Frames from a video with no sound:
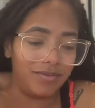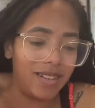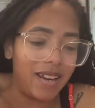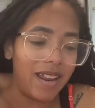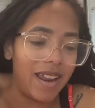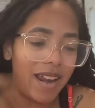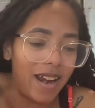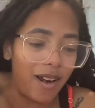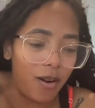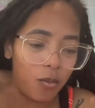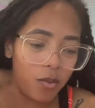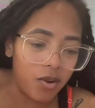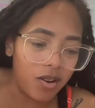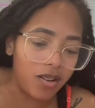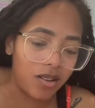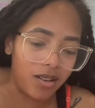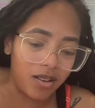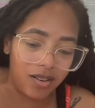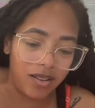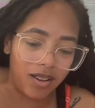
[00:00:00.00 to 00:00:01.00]
the air
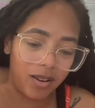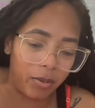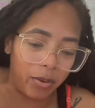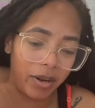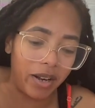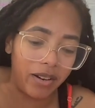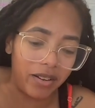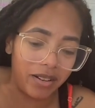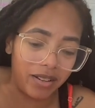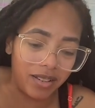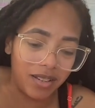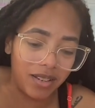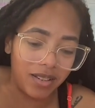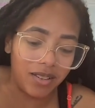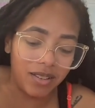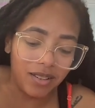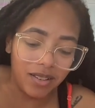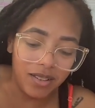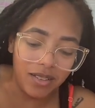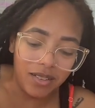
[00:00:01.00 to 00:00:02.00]
won,
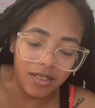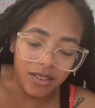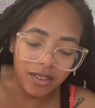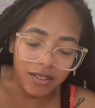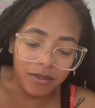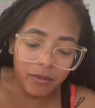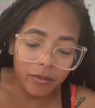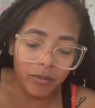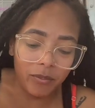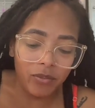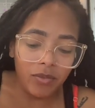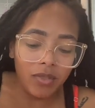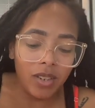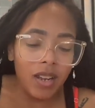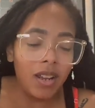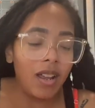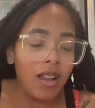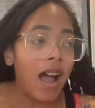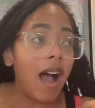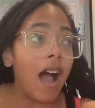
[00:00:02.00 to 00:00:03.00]
apparently.
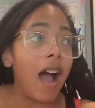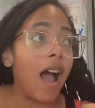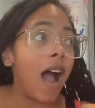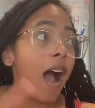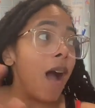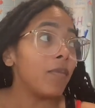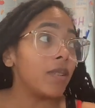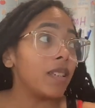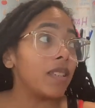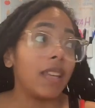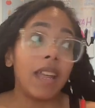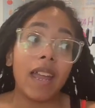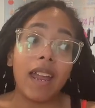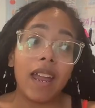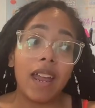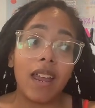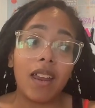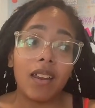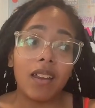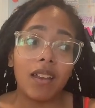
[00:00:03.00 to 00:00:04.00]
I, I'm just
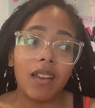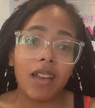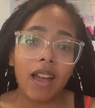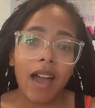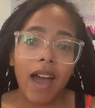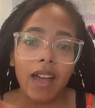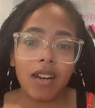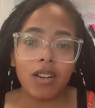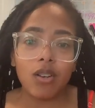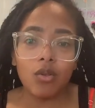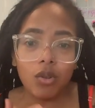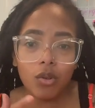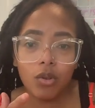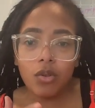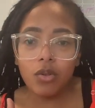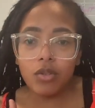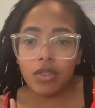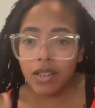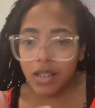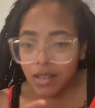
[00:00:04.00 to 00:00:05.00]
saying. How do you
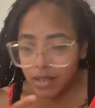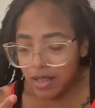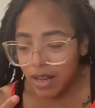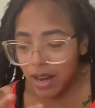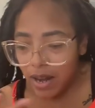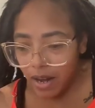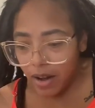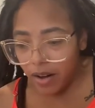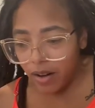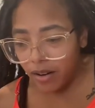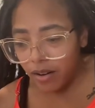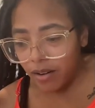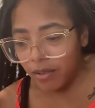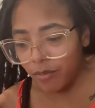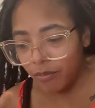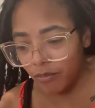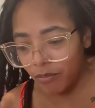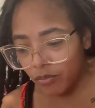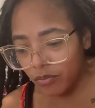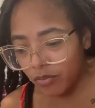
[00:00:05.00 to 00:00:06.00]
lose against the air?
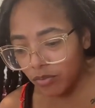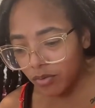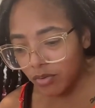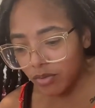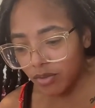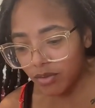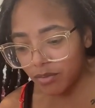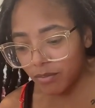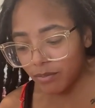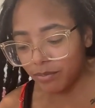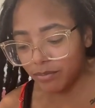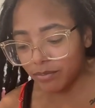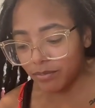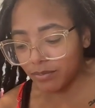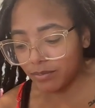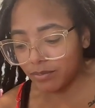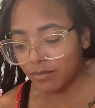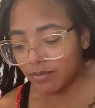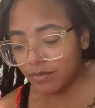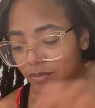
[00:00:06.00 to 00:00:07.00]

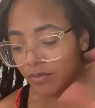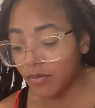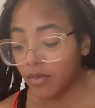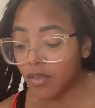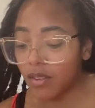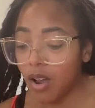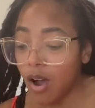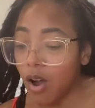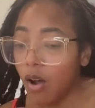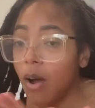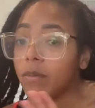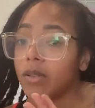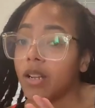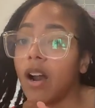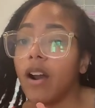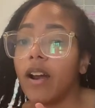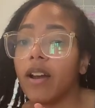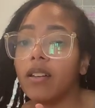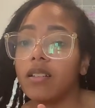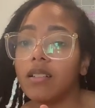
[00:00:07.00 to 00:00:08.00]
Oh, I'm
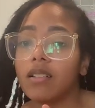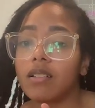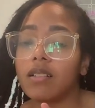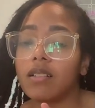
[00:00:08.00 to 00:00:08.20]
sorry.